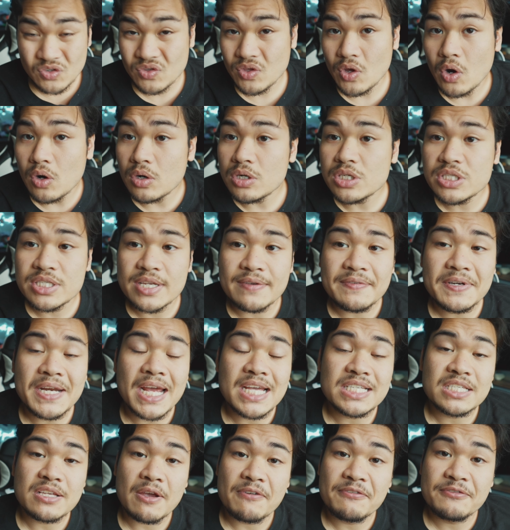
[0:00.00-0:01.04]
So the R7
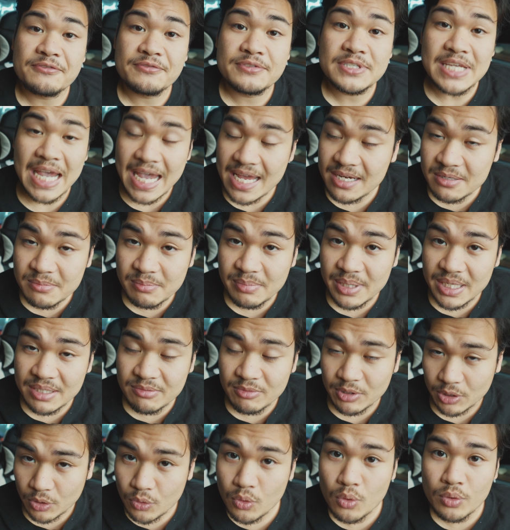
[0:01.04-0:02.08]
has a 10-bit
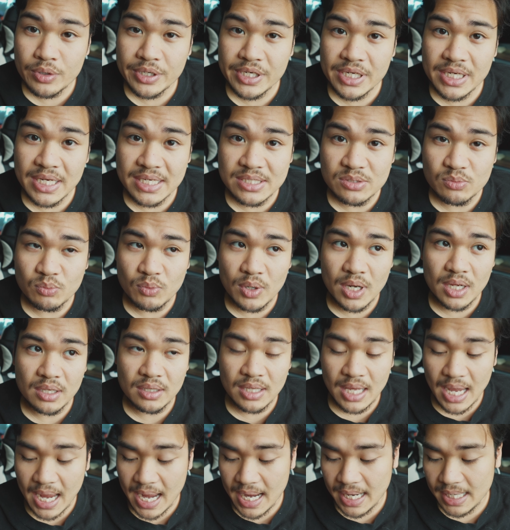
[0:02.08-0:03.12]
recording as
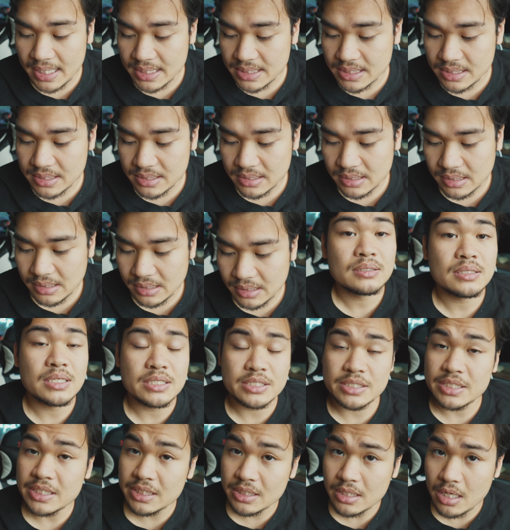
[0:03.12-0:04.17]
well as a
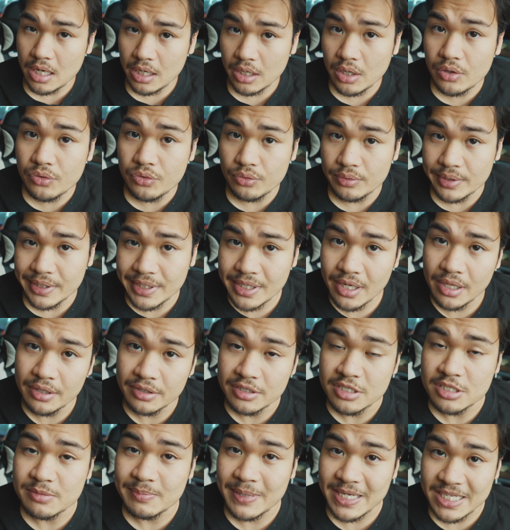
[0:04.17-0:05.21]
C-Log 3
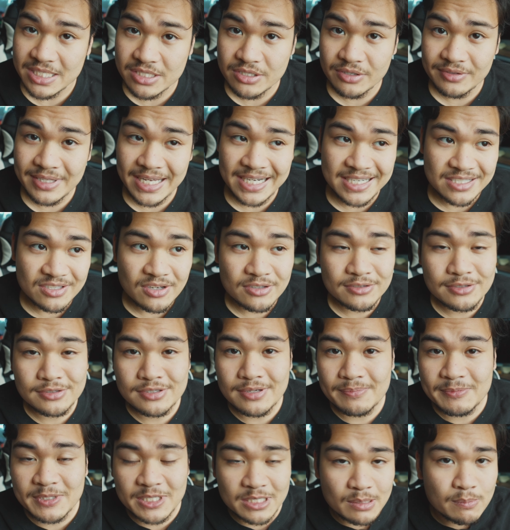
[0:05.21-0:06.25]
color space, so that is also
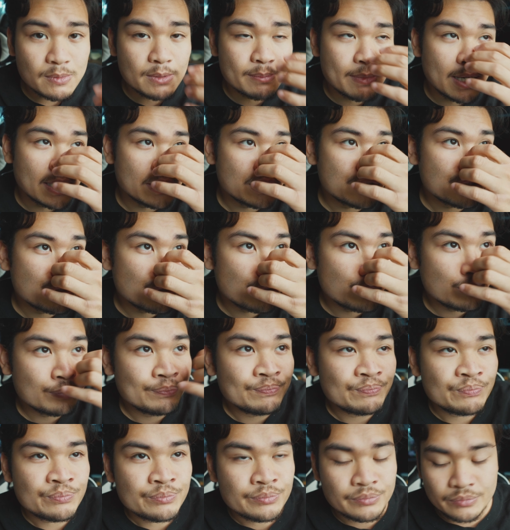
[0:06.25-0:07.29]
something to keep in mind. So
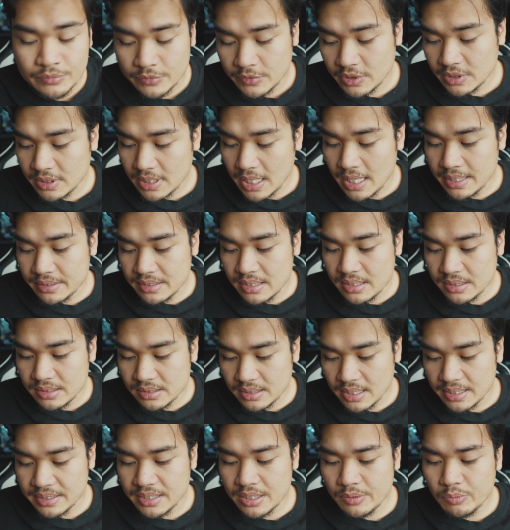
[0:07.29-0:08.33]
I
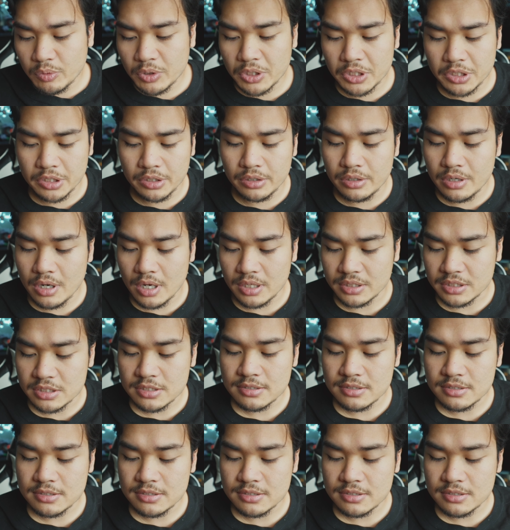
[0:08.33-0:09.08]
think we're good on